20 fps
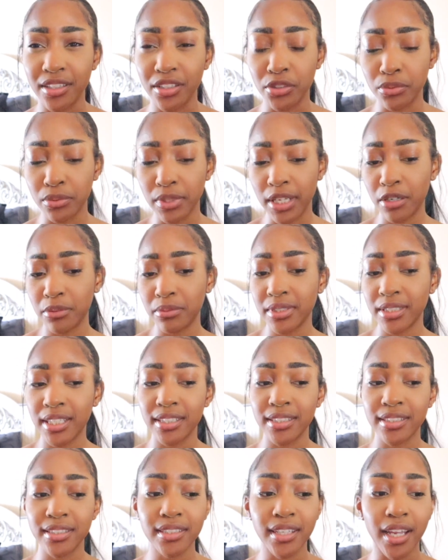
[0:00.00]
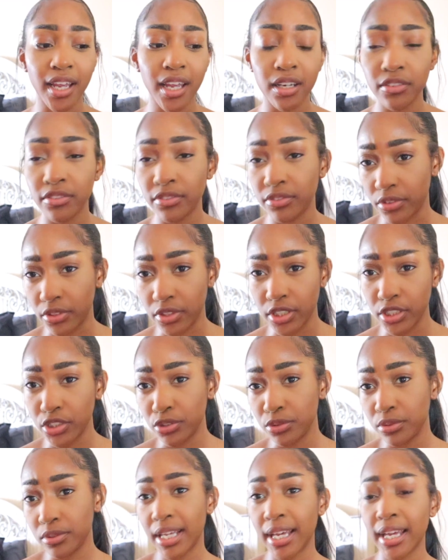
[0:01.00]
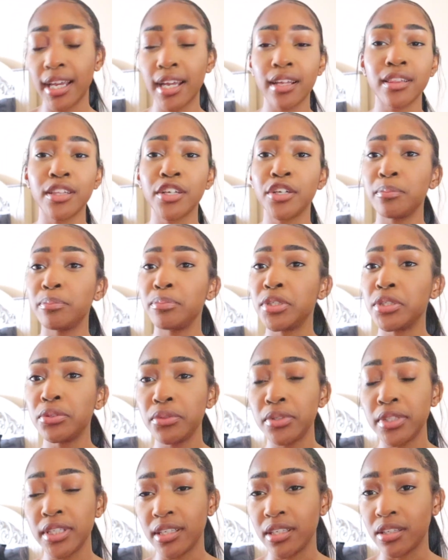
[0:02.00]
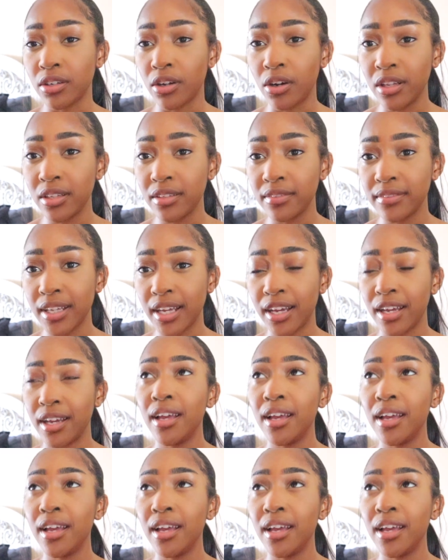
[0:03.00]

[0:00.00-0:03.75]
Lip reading: You like what they stand for. You like their beauty and all of that.